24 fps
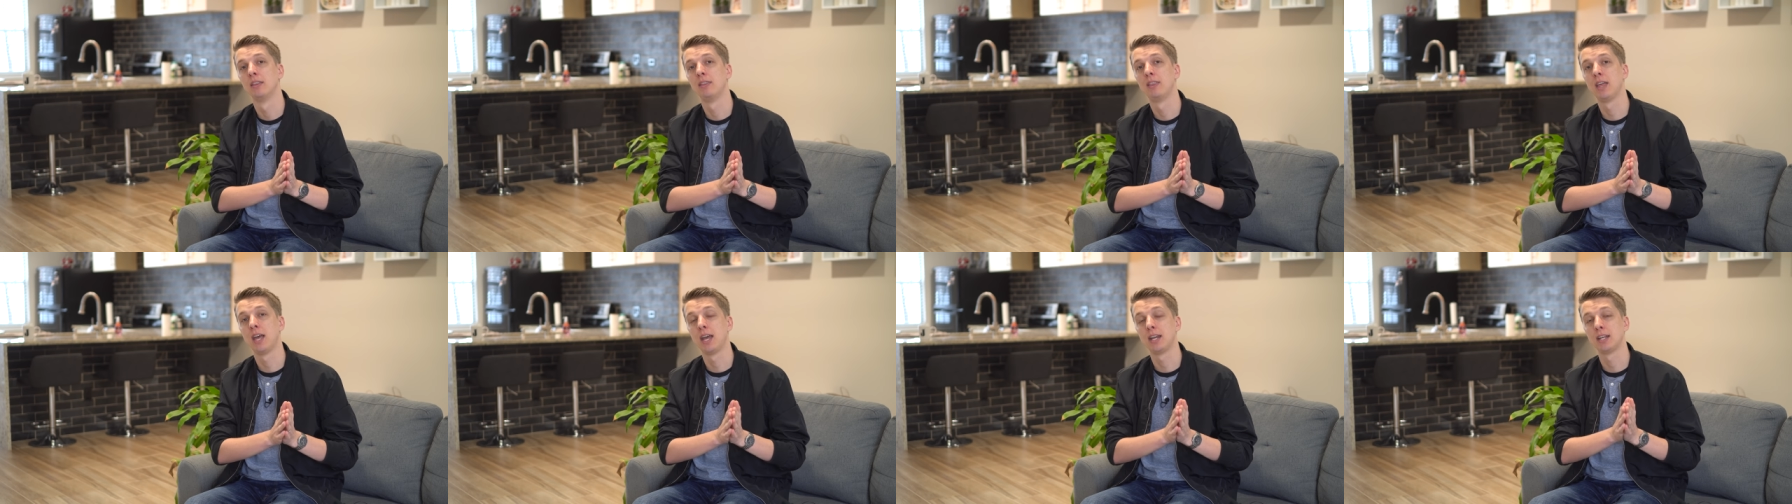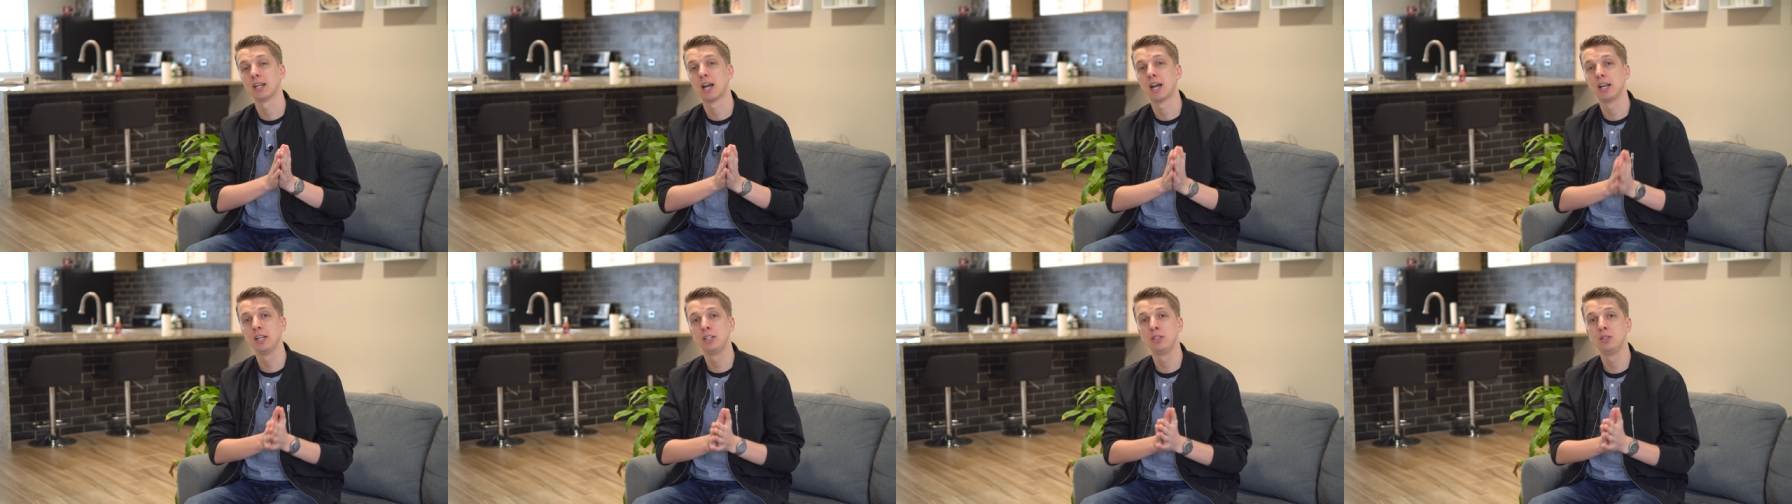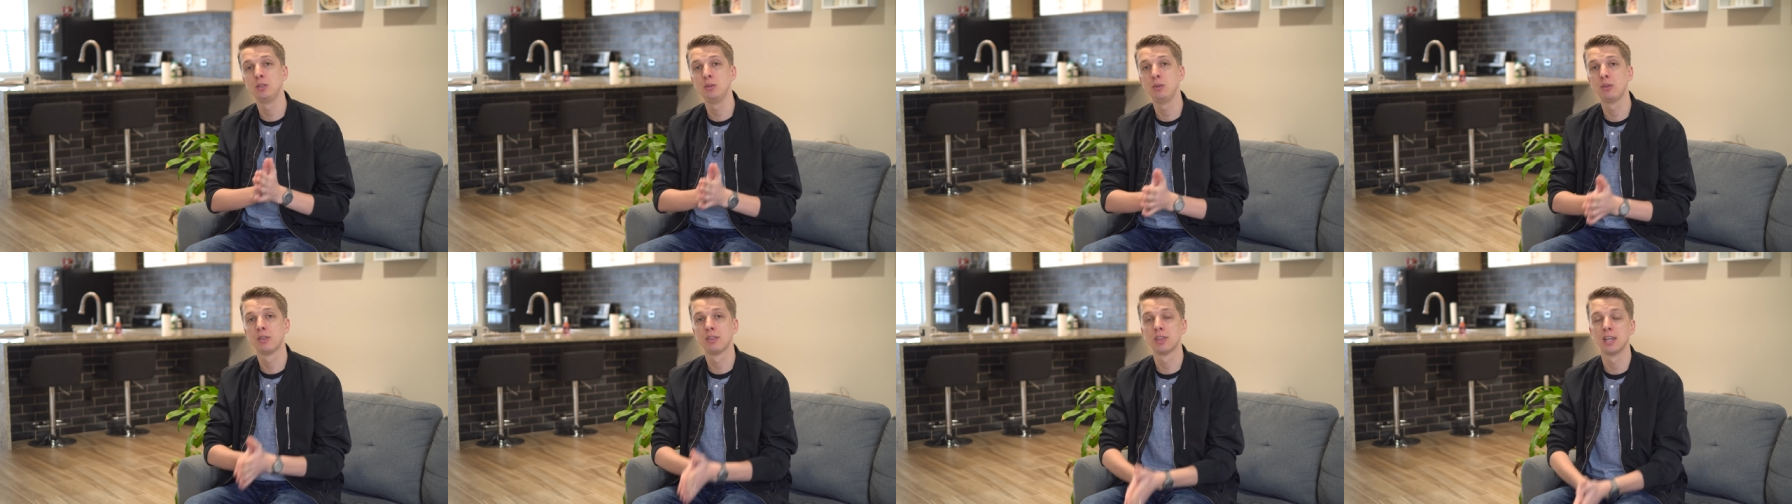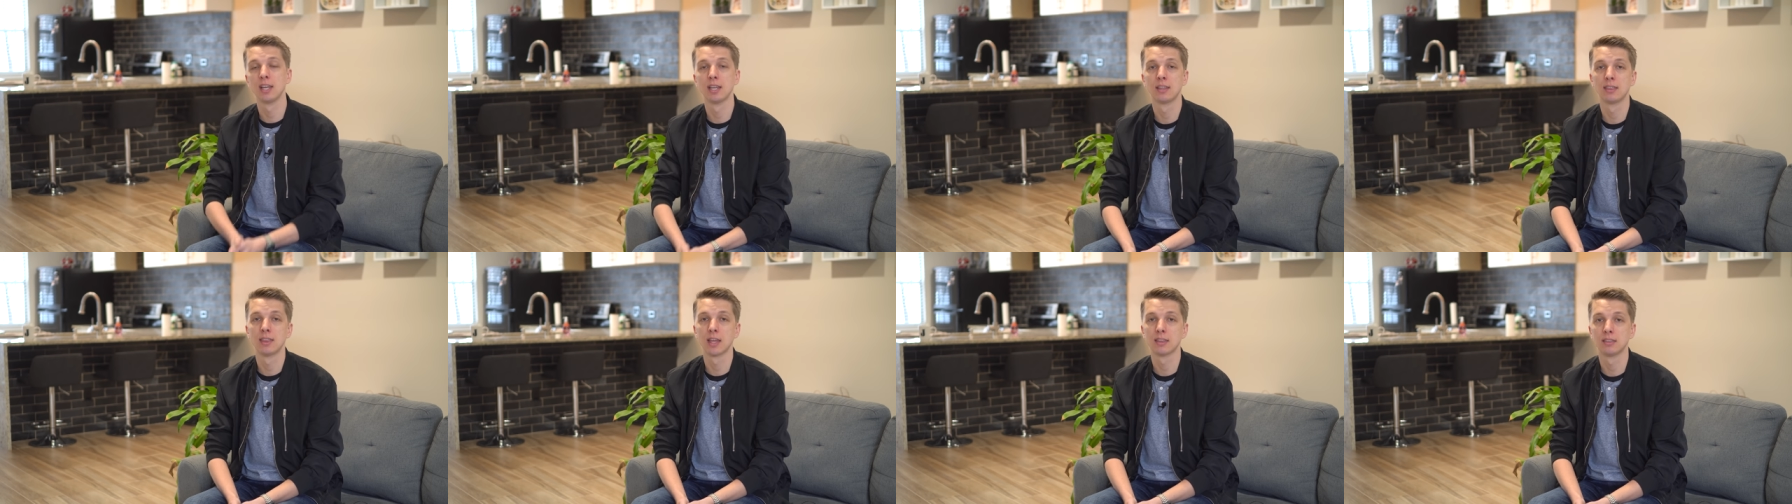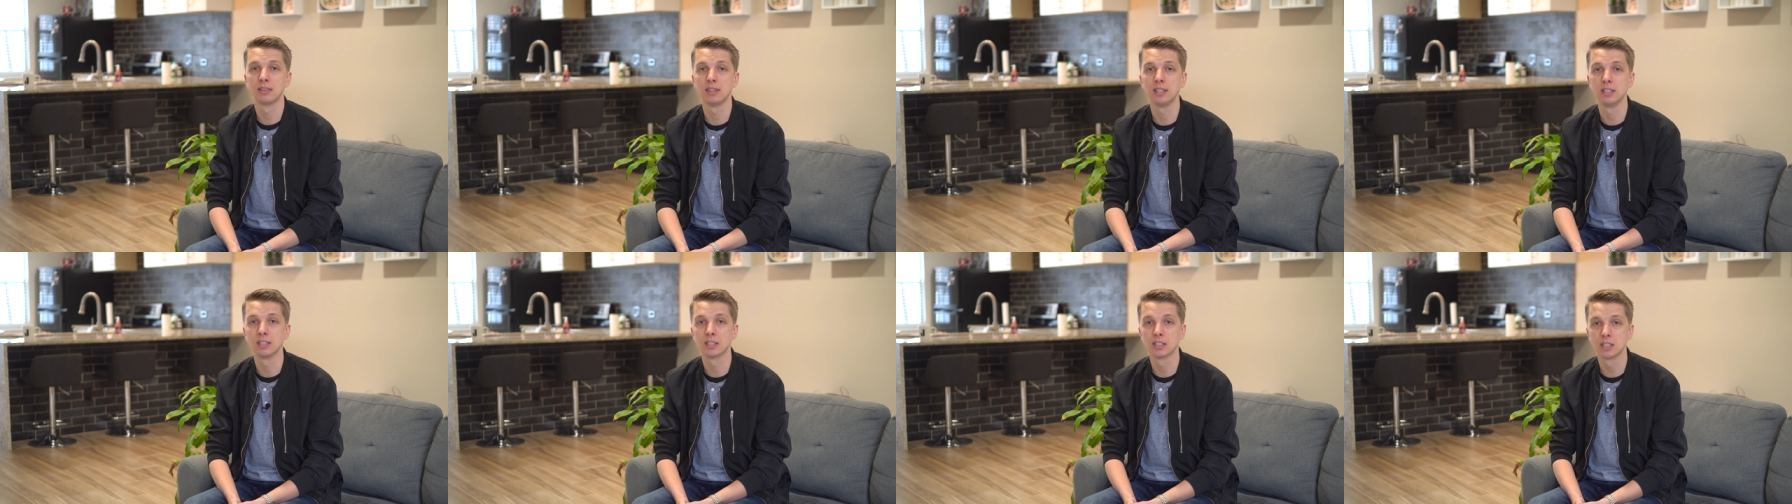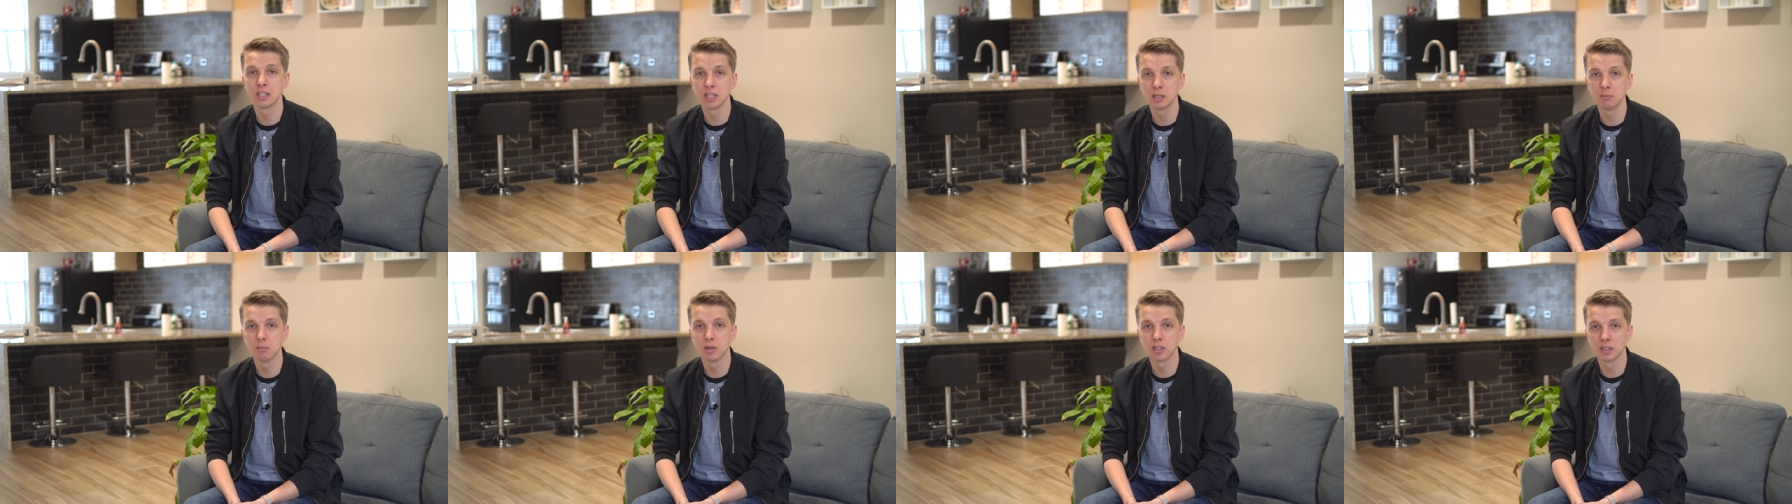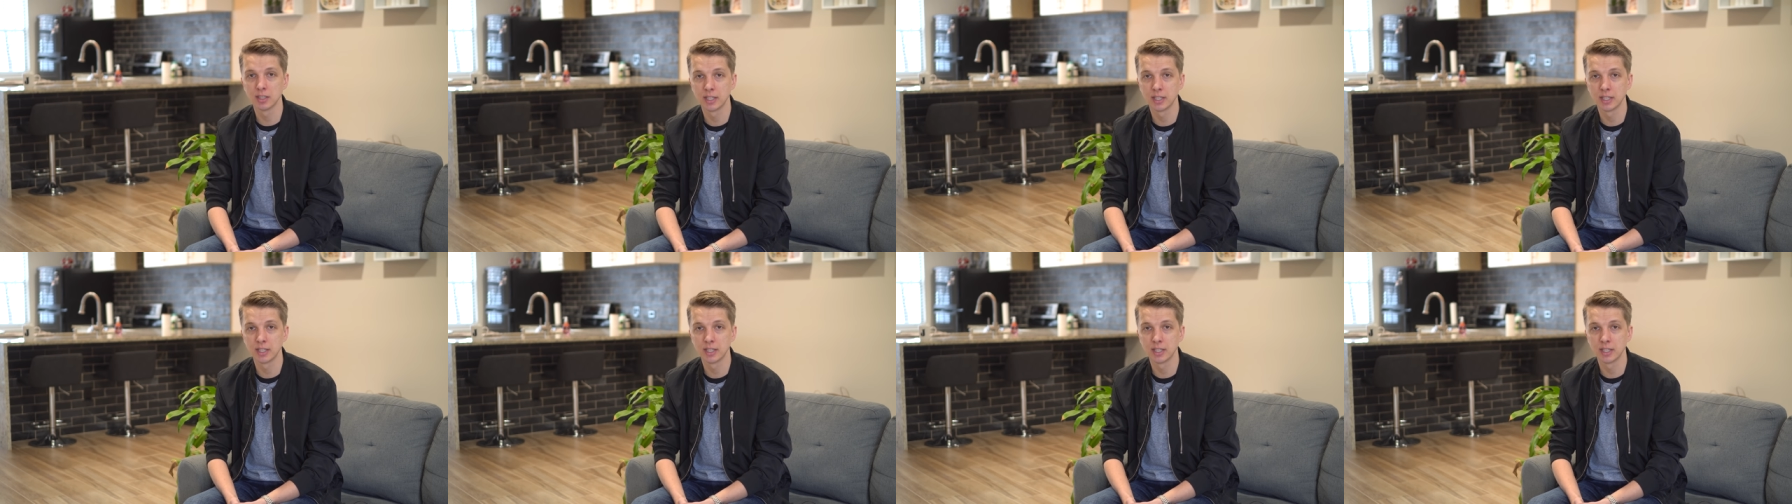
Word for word: that I do think that the Sigma